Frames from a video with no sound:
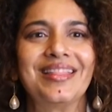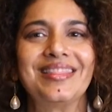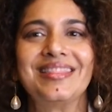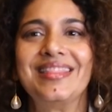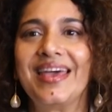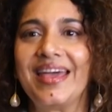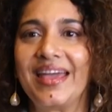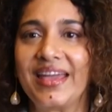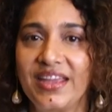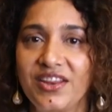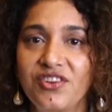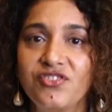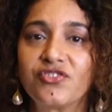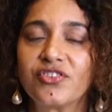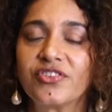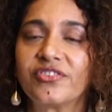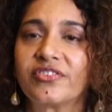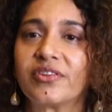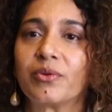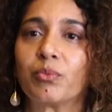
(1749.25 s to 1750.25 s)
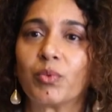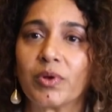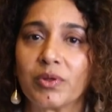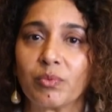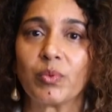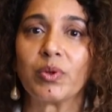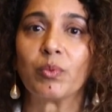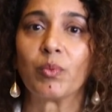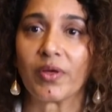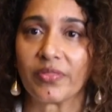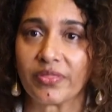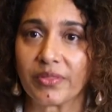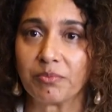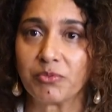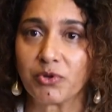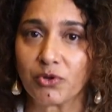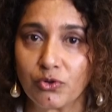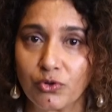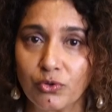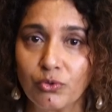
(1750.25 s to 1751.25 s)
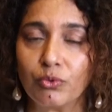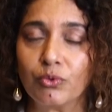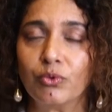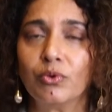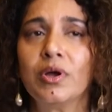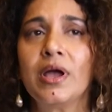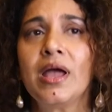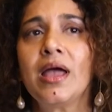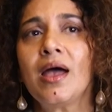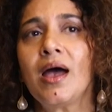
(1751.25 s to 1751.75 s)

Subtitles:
their interest in what we want them to do,